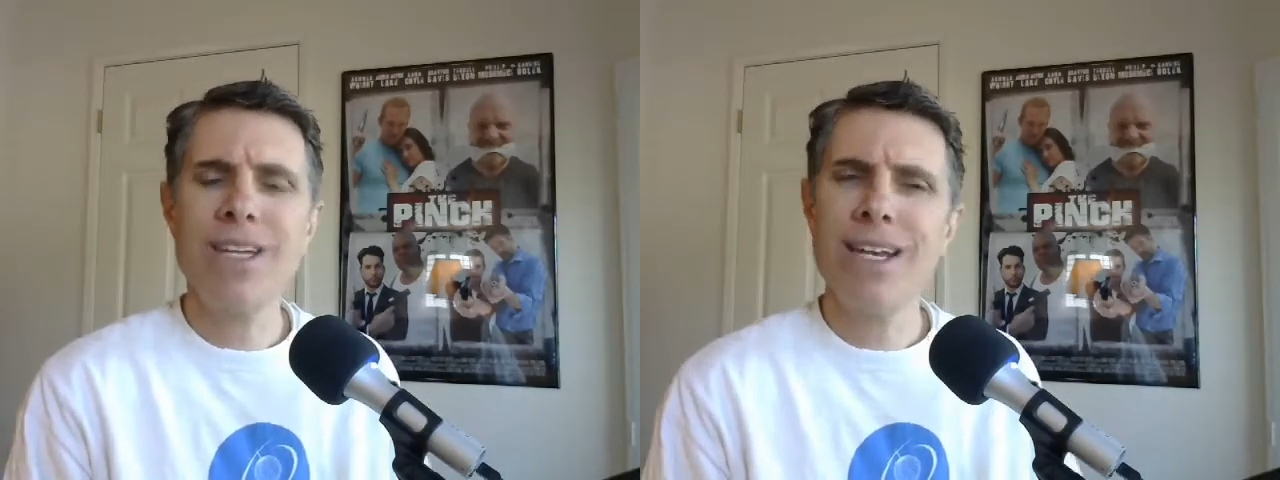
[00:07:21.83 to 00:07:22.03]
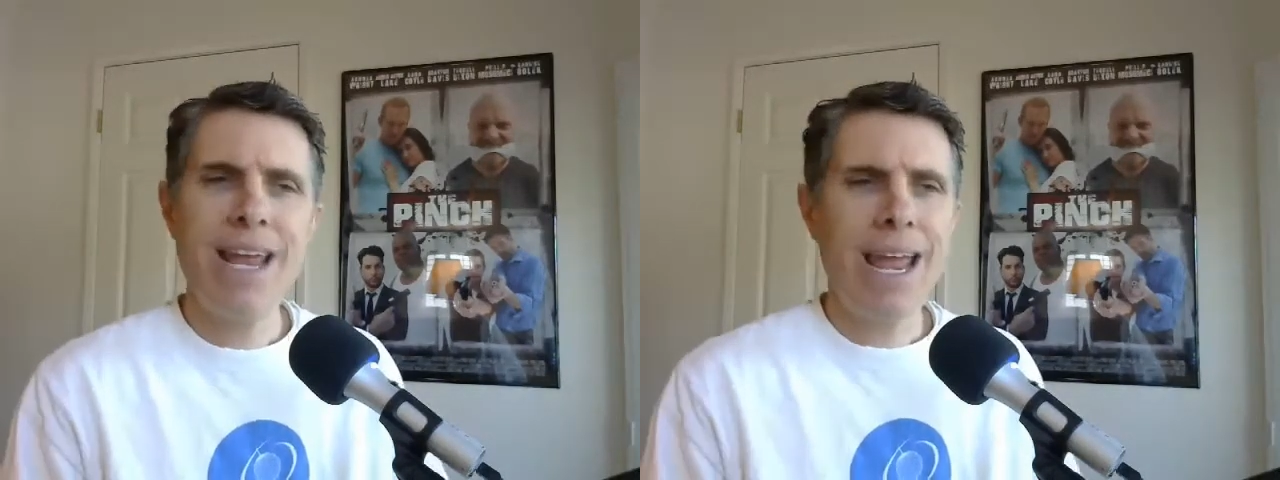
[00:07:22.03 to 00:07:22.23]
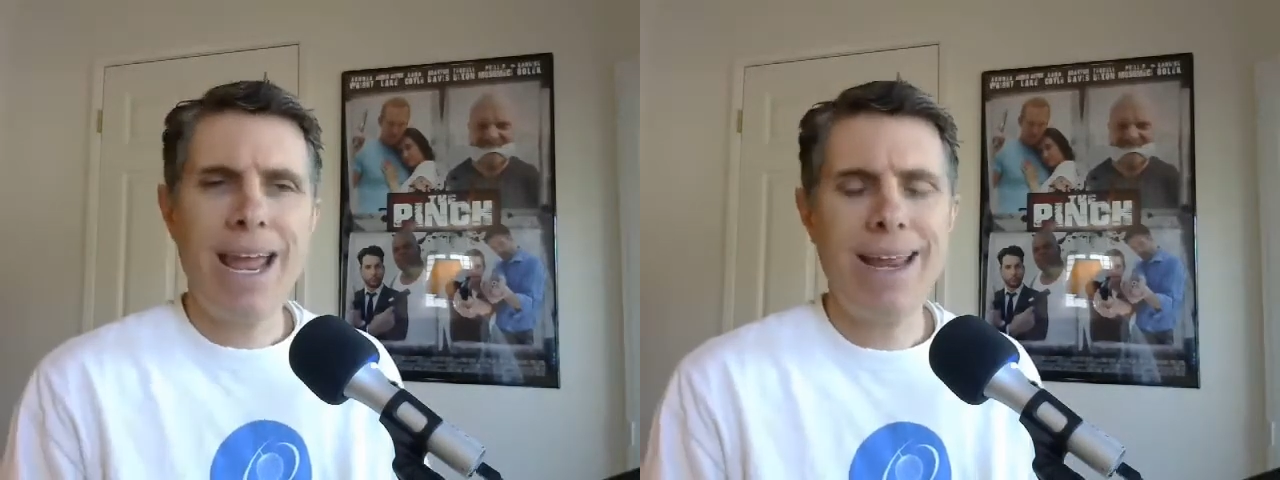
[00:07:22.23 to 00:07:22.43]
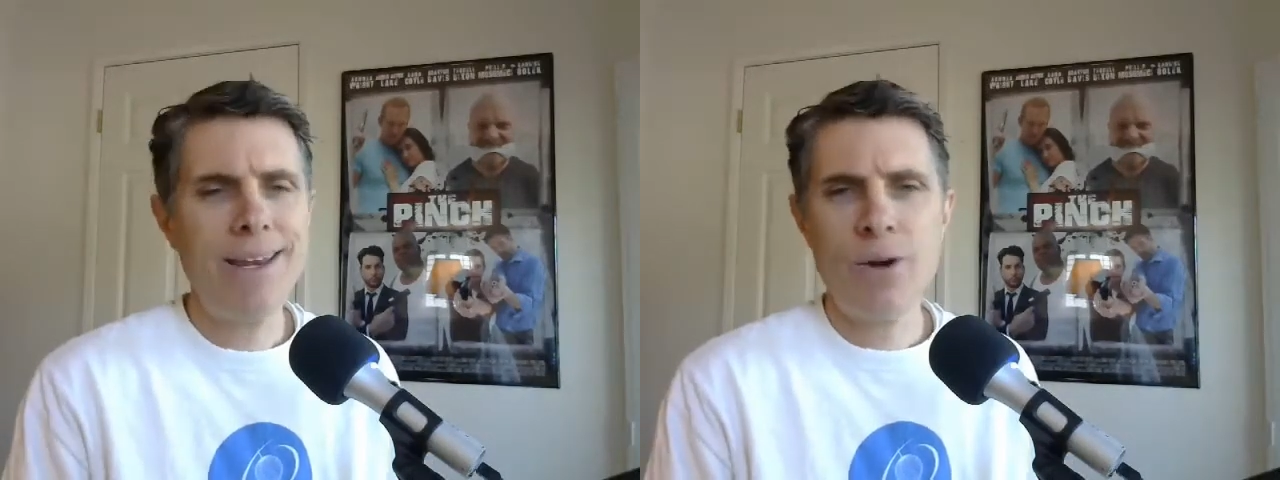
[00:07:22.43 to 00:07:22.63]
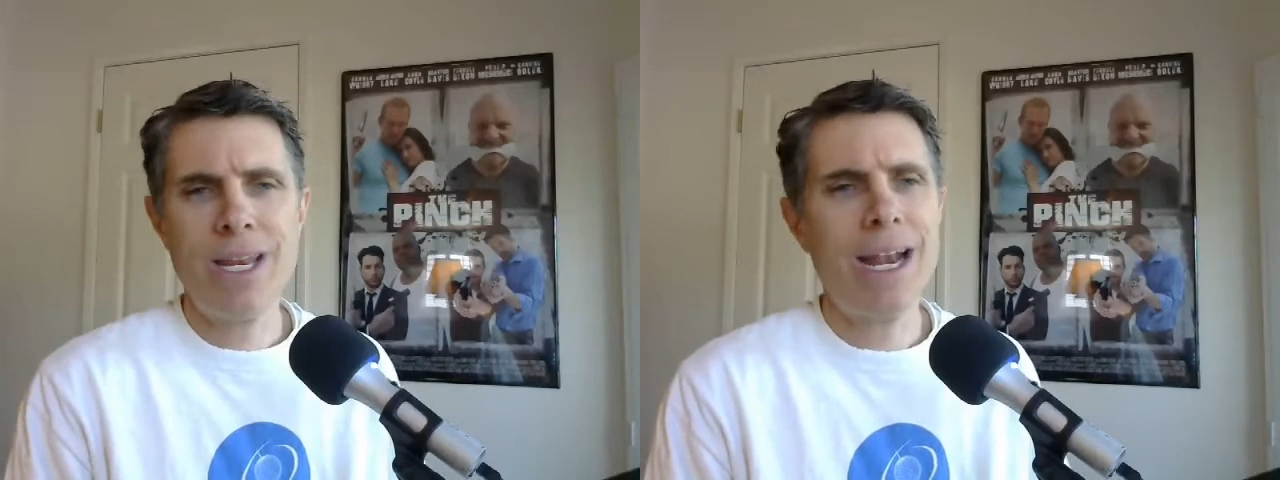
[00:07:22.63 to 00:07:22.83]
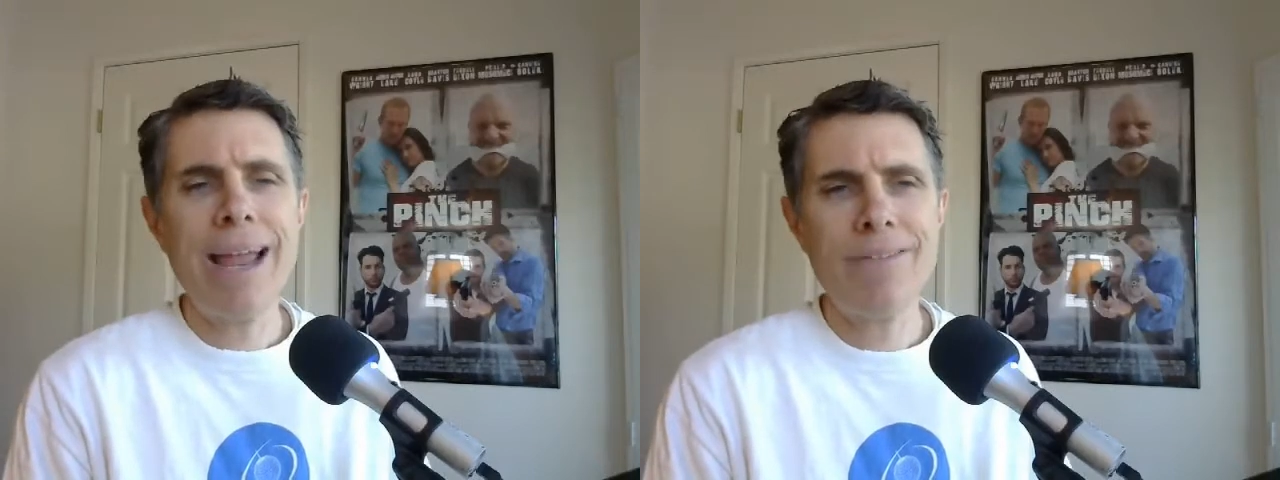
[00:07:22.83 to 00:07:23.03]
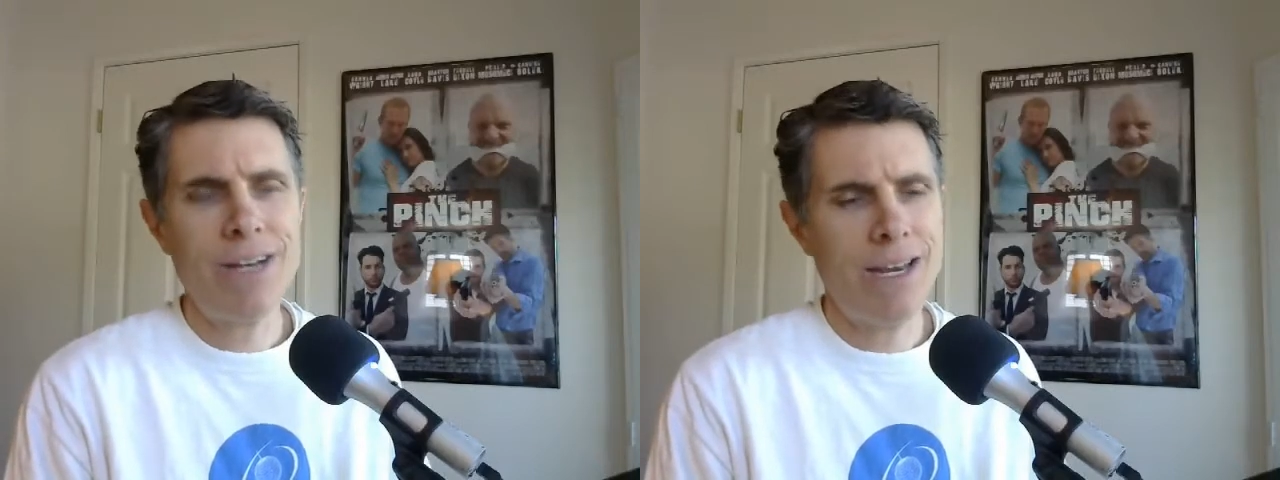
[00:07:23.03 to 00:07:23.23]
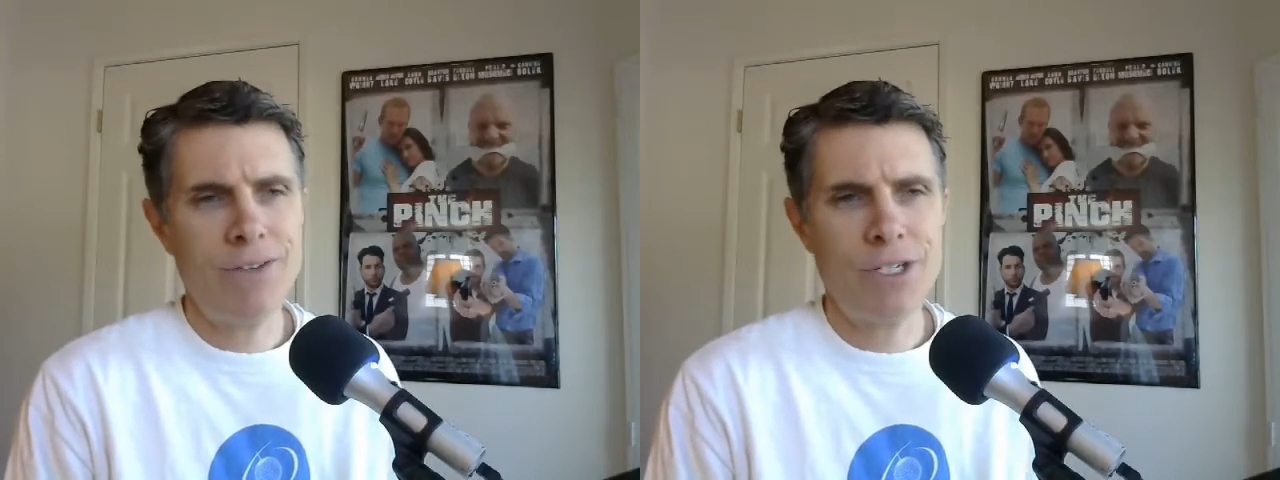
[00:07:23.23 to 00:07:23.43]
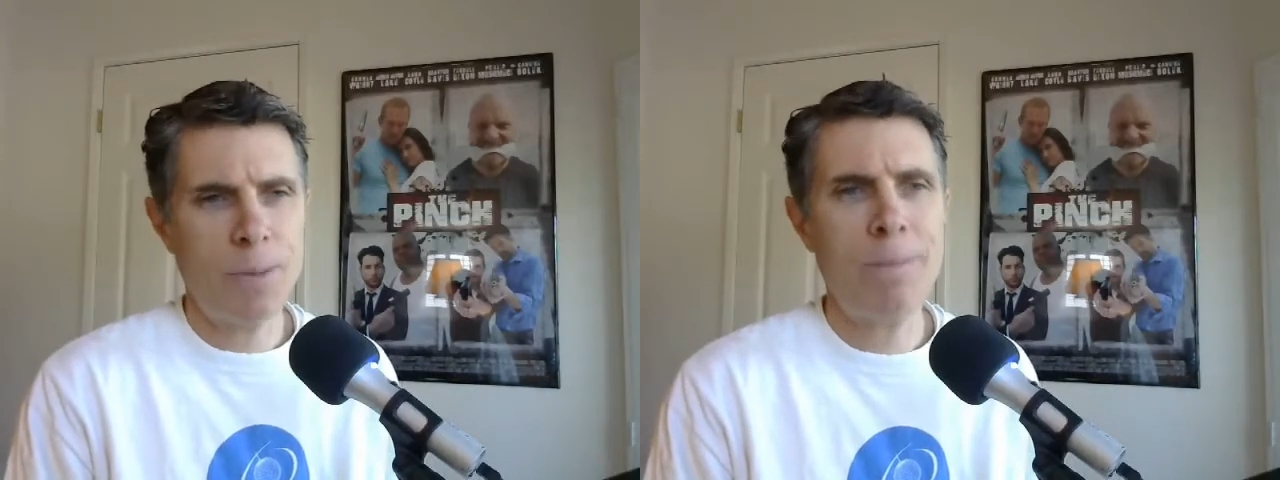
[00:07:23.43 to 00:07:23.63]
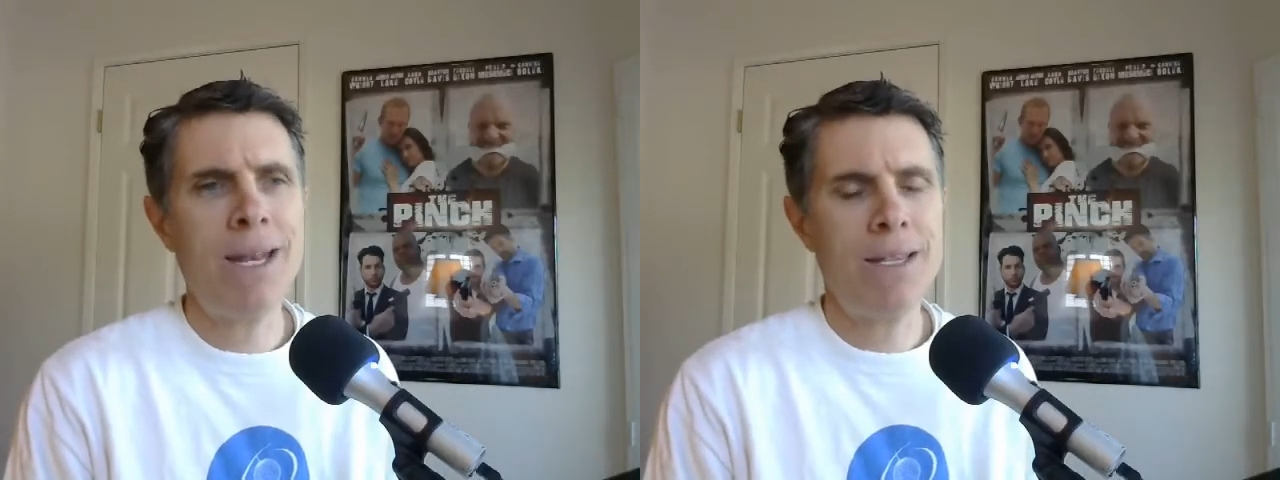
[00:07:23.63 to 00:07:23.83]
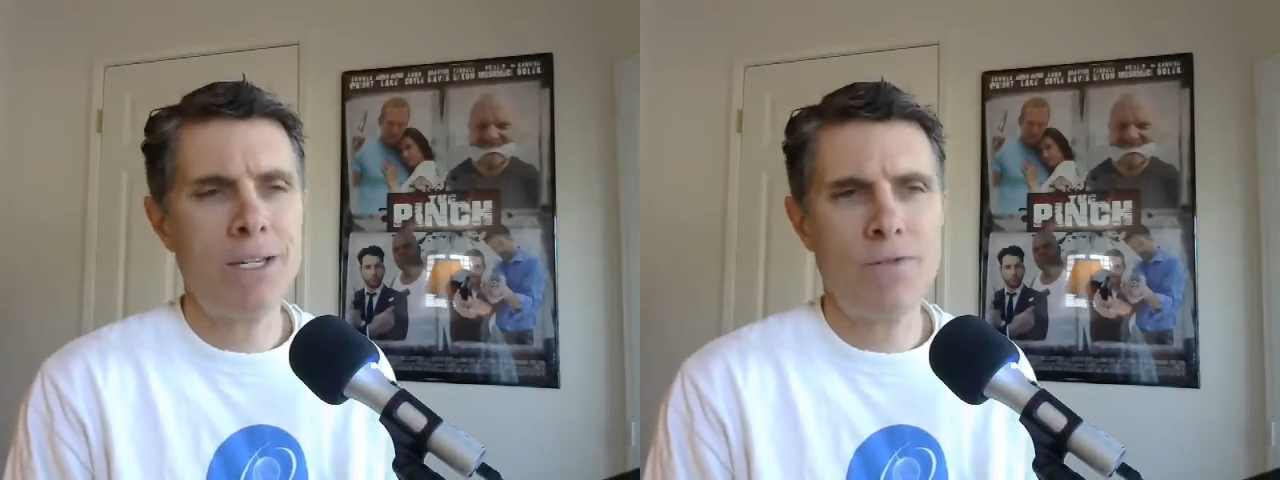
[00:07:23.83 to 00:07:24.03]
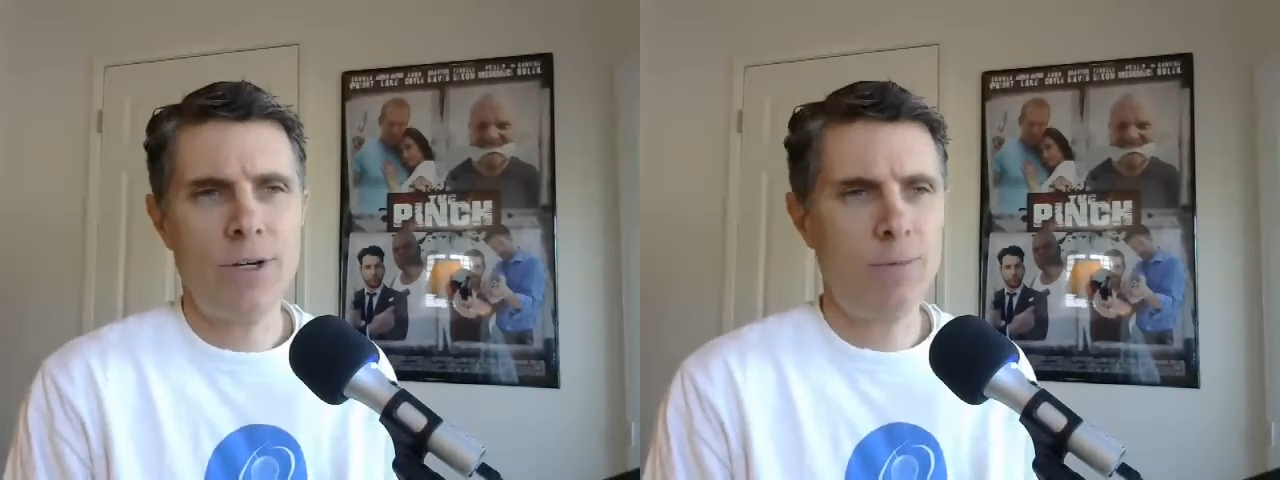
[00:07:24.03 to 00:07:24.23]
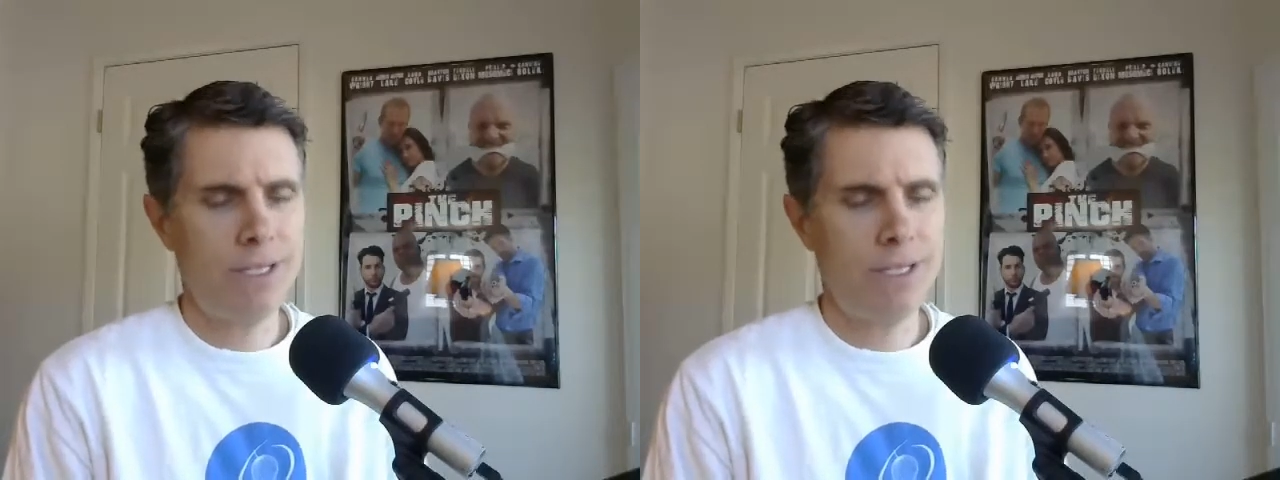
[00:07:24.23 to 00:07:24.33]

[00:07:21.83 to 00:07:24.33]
And, eh, you know, again, I haven't even submitted this film